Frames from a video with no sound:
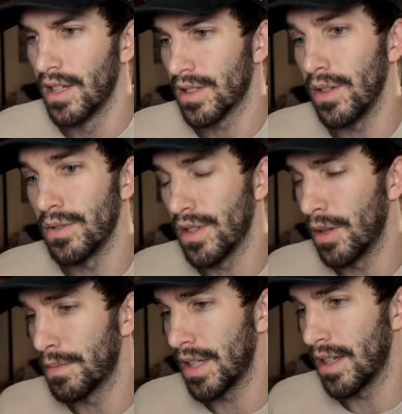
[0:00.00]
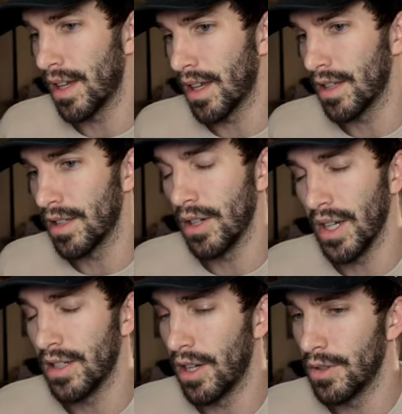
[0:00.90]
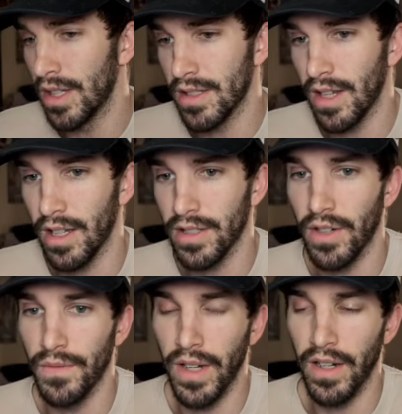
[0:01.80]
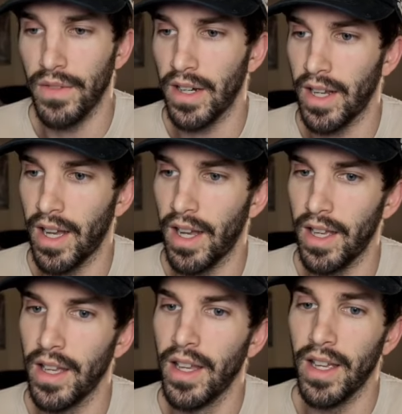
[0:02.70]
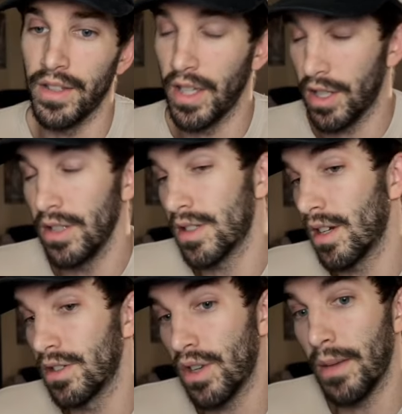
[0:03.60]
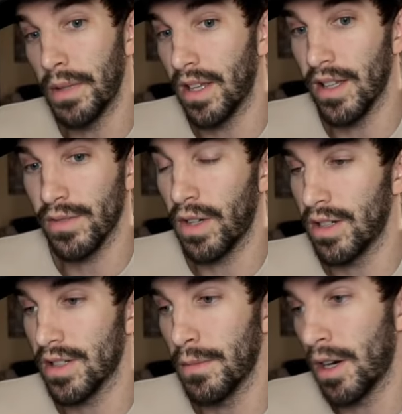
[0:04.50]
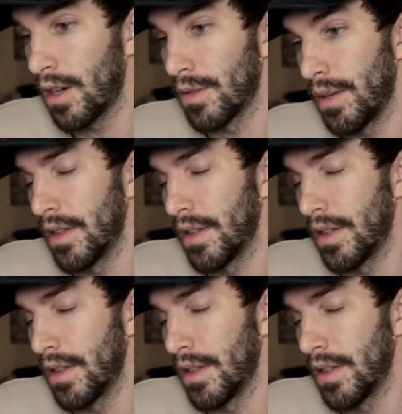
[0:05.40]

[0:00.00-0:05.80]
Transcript: So don't be, uh, you know, I know that stocks are very, very high, and they could start dropping as far as tomorrow, right?